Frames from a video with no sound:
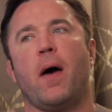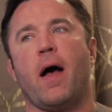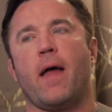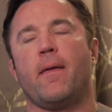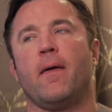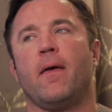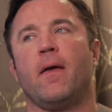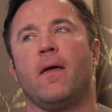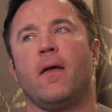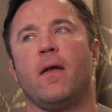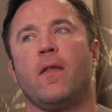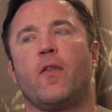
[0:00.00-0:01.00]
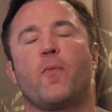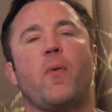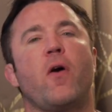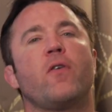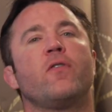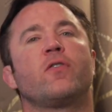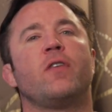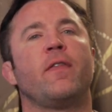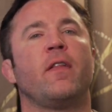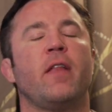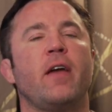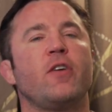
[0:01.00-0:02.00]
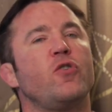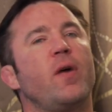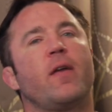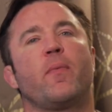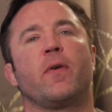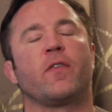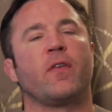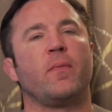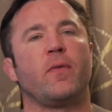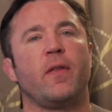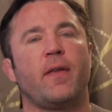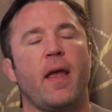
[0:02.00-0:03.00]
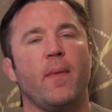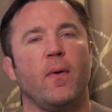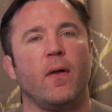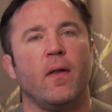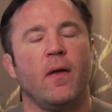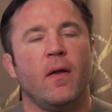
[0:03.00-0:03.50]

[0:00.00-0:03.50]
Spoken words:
But they're partners nonetheless. You got to bring something to the table.